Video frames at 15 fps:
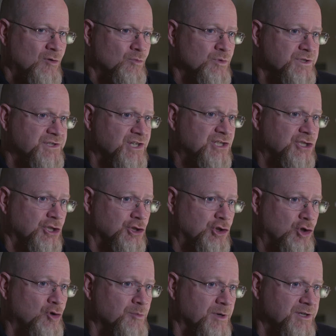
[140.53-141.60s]
resistant
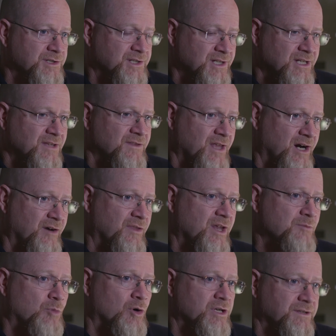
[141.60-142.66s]
tumors that are
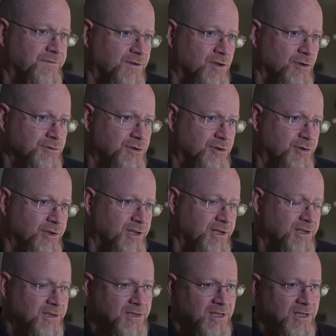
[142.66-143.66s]
then more difficult to treat.